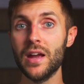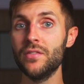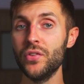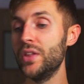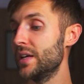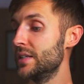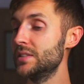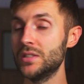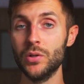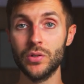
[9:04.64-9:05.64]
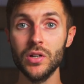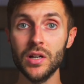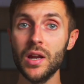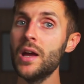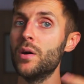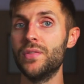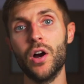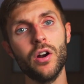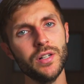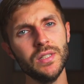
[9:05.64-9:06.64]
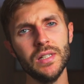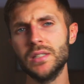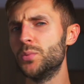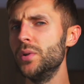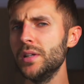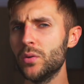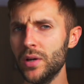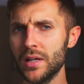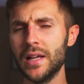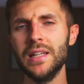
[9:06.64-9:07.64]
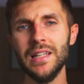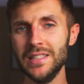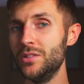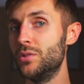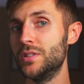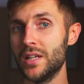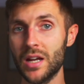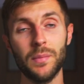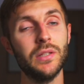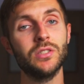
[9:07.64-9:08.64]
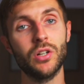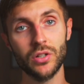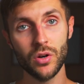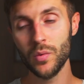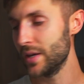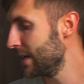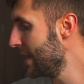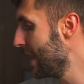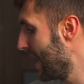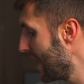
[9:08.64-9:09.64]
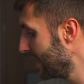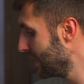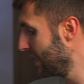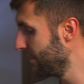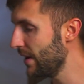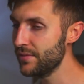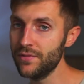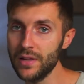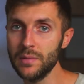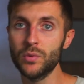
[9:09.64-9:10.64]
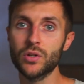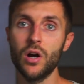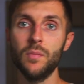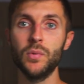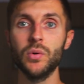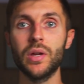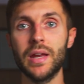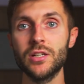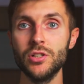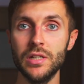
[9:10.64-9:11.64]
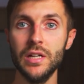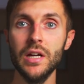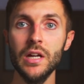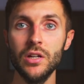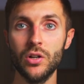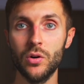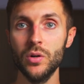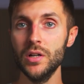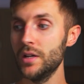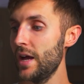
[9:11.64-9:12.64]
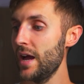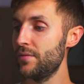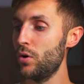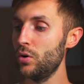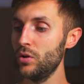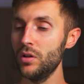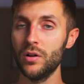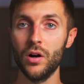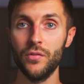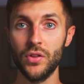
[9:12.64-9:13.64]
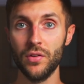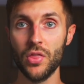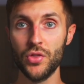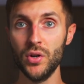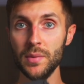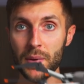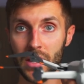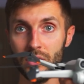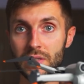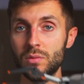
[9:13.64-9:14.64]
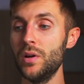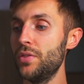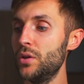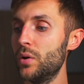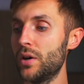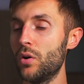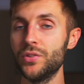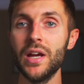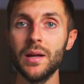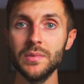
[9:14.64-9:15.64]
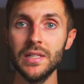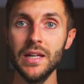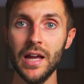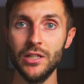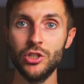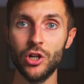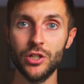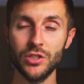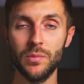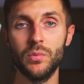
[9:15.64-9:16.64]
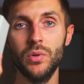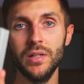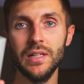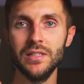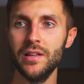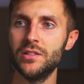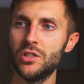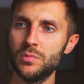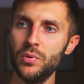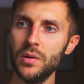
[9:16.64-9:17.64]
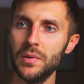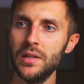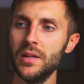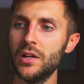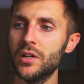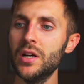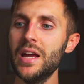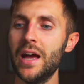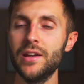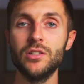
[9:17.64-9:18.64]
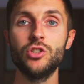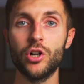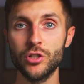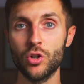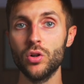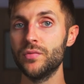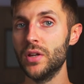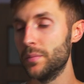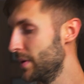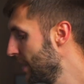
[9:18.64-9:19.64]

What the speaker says: everything is so good. With the RC, it's really quick and easy to set up and start going. And if you have the Fly More combo, you can actually, you know, have all of the 3 batteries with you at all times and charge them really easily. Just put them in here and then charge all of them